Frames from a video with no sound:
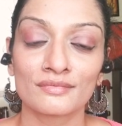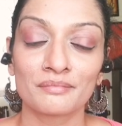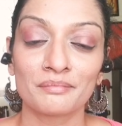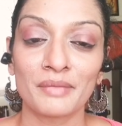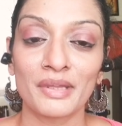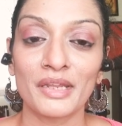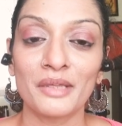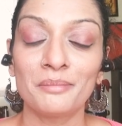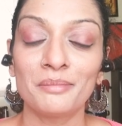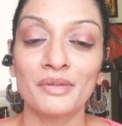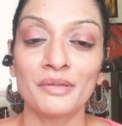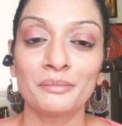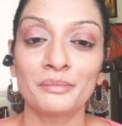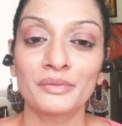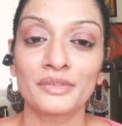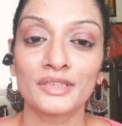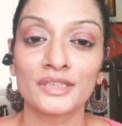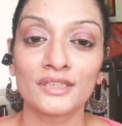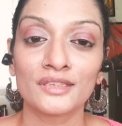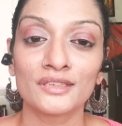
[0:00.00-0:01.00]
Many
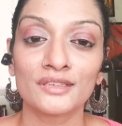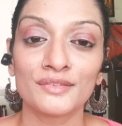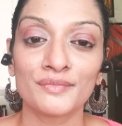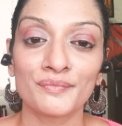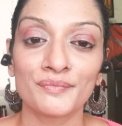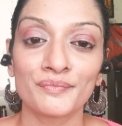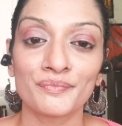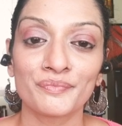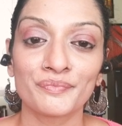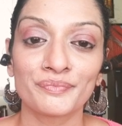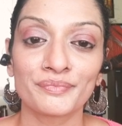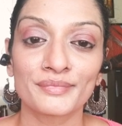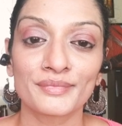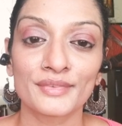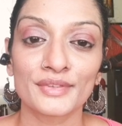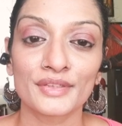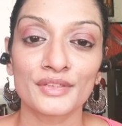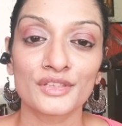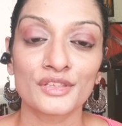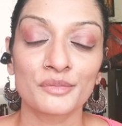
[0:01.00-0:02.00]
people
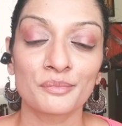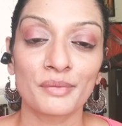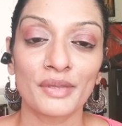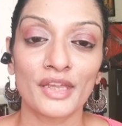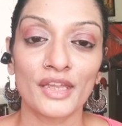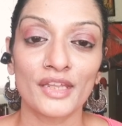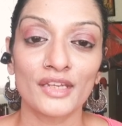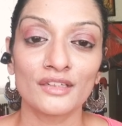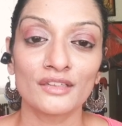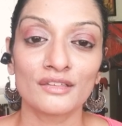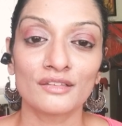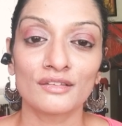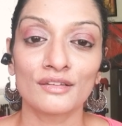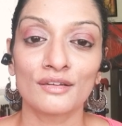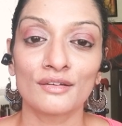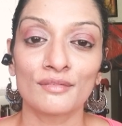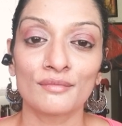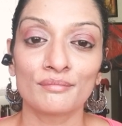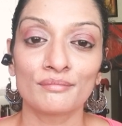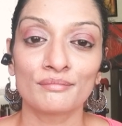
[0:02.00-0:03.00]
spend
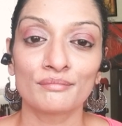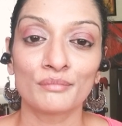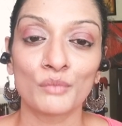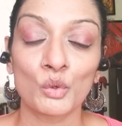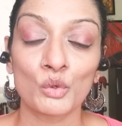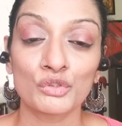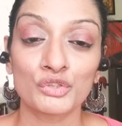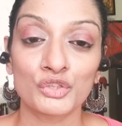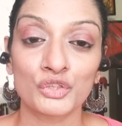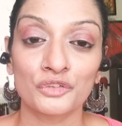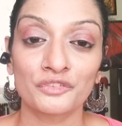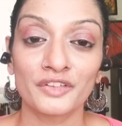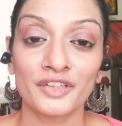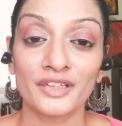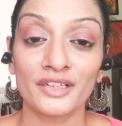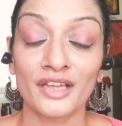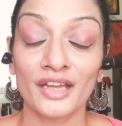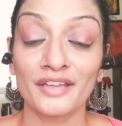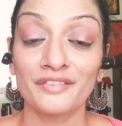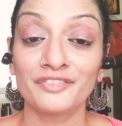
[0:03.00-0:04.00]
most of their
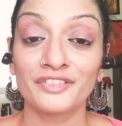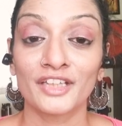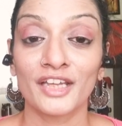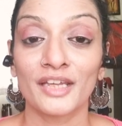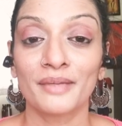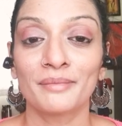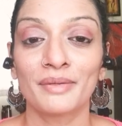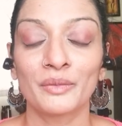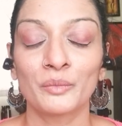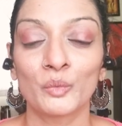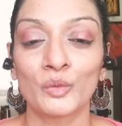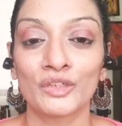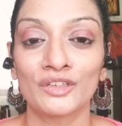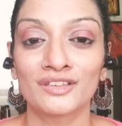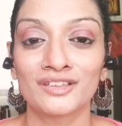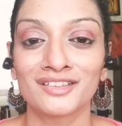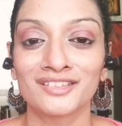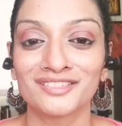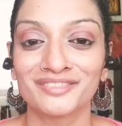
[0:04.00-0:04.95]
lifetime at work.